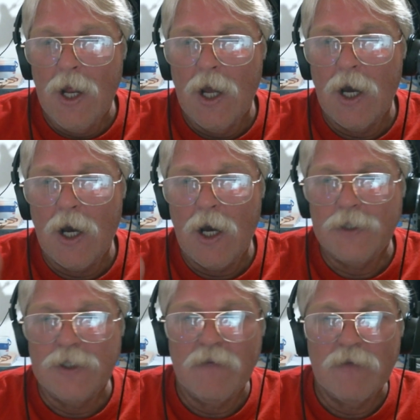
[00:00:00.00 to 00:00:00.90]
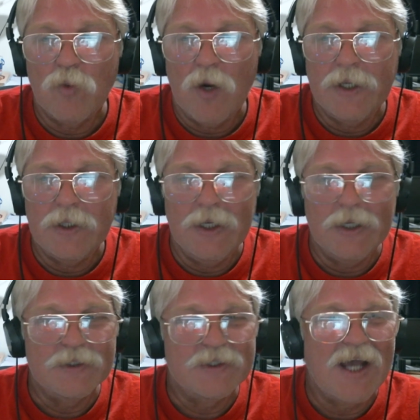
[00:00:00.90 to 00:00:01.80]
uh, David White,
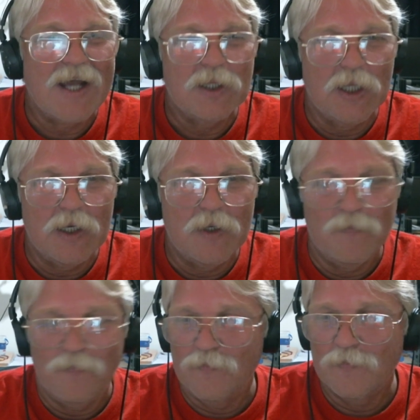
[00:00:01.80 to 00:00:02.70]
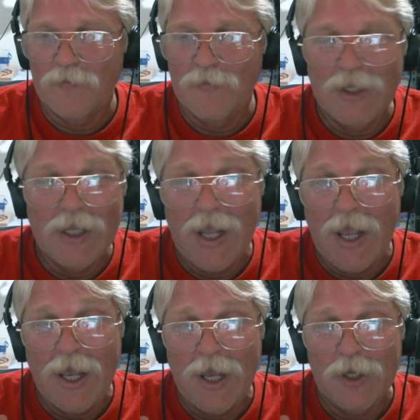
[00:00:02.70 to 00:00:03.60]
exactly.
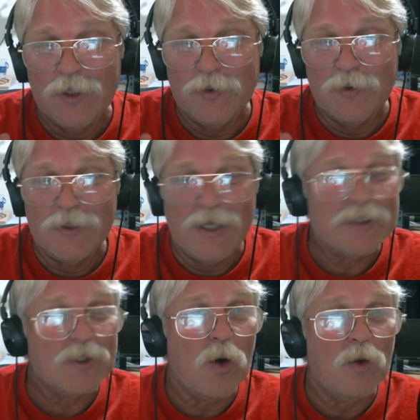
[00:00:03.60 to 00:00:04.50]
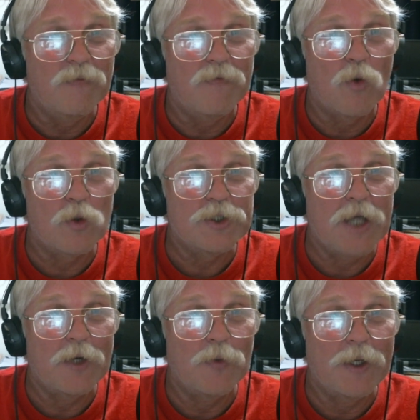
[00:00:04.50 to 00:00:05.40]
And that's called
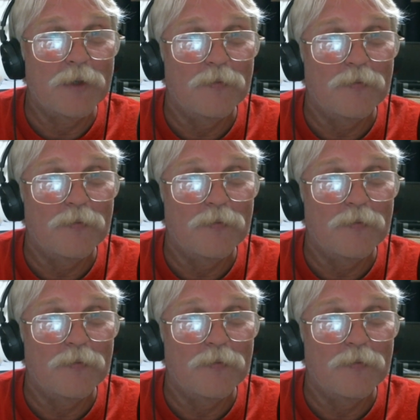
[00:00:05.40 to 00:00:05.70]
foreshadowing.